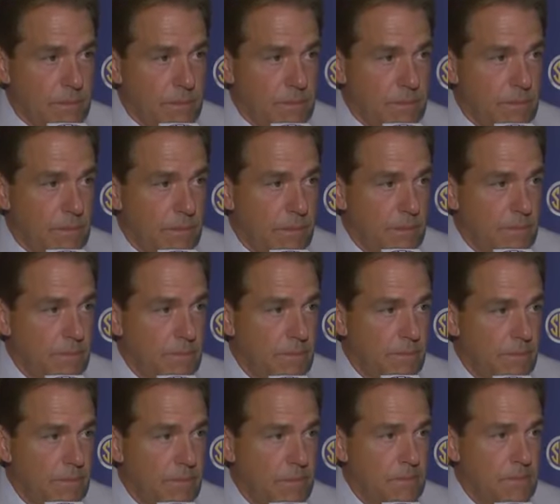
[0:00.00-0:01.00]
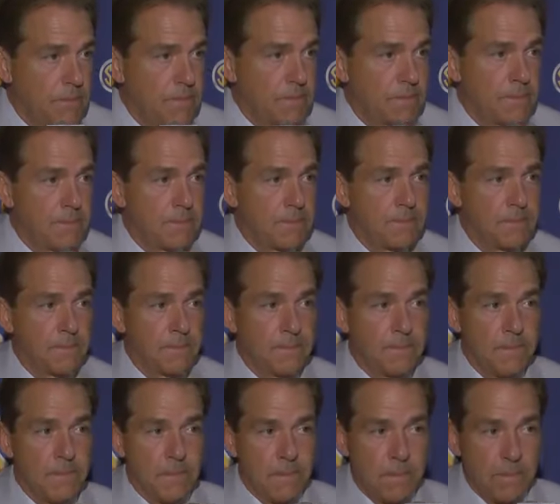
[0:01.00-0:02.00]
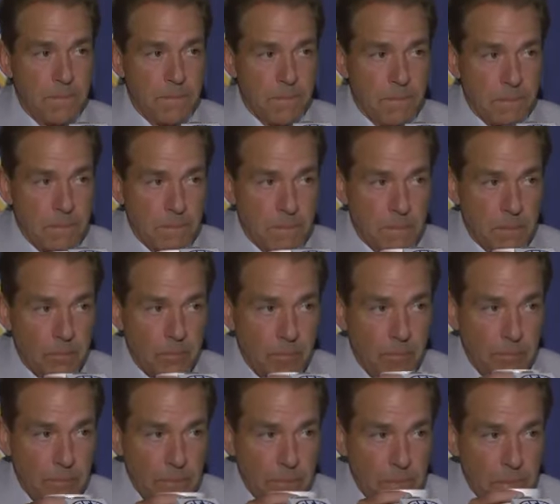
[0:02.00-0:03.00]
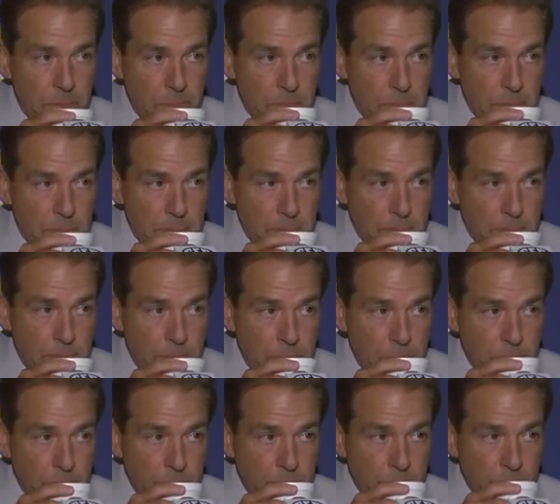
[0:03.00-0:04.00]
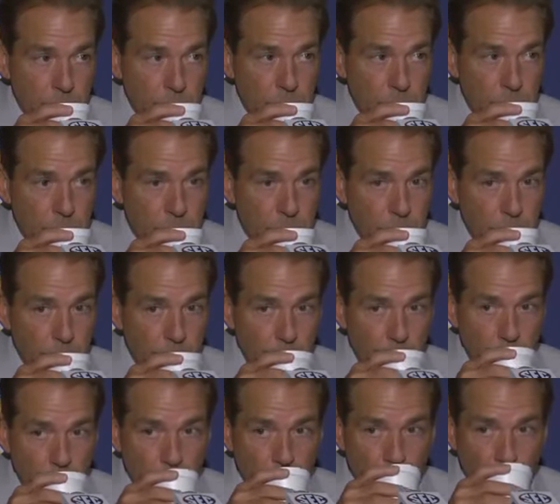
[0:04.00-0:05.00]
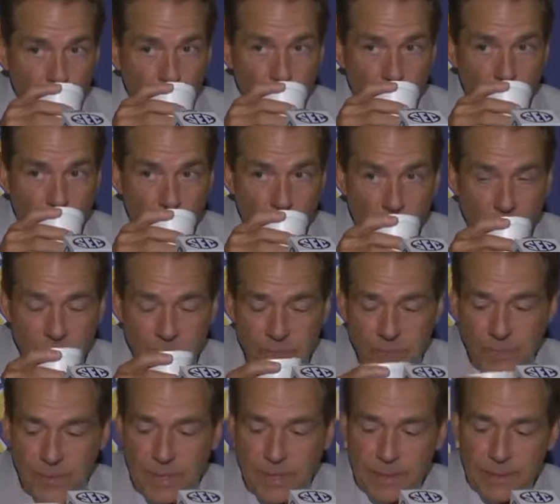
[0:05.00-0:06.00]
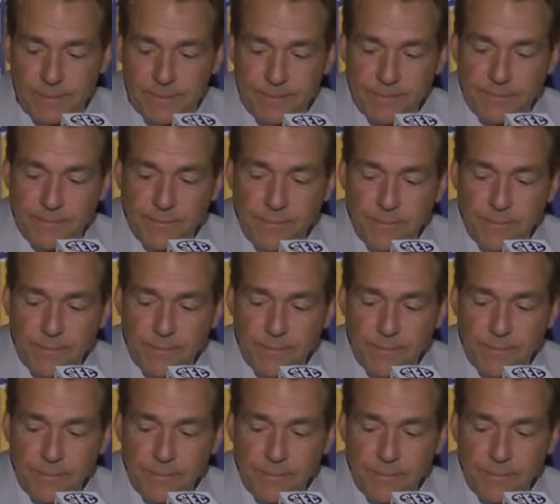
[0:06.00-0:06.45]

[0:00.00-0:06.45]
[no speech]